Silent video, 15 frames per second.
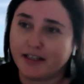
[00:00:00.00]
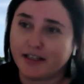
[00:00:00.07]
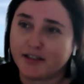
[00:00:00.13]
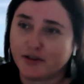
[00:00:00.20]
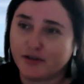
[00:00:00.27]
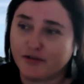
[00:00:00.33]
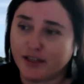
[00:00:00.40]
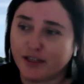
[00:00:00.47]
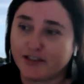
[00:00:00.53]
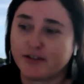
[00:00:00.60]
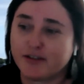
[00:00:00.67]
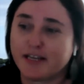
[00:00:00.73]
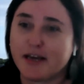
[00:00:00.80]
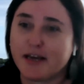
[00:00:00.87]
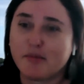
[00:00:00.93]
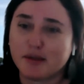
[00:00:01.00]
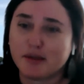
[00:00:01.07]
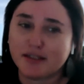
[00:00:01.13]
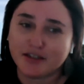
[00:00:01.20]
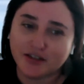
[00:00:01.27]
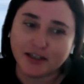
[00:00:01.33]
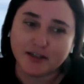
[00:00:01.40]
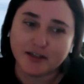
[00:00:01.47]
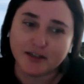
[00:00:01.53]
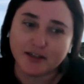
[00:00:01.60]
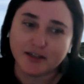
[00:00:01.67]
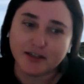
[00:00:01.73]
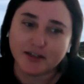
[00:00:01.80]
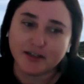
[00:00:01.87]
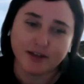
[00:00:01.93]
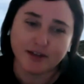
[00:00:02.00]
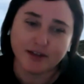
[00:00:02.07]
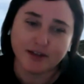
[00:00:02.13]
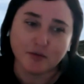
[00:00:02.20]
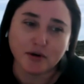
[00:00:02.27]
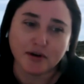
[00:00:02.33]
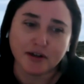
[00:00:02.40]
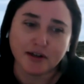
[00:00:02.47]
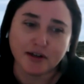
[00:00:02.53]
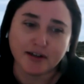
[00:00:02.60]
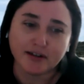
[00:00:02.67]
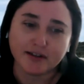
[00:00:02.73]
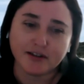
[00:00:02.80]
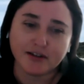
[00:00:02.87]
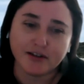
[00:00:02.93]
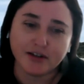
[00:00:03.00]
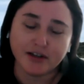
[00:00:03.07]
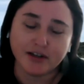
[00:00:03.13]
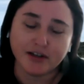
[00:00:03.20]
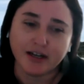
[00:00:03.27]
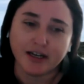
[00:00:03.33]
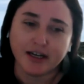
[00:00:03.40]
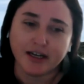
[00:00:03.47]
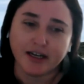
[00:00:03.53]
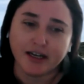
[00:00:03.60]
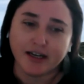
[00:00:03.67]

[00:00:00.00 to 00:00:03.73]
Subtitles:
and to reflect on their position in terms of their work. So,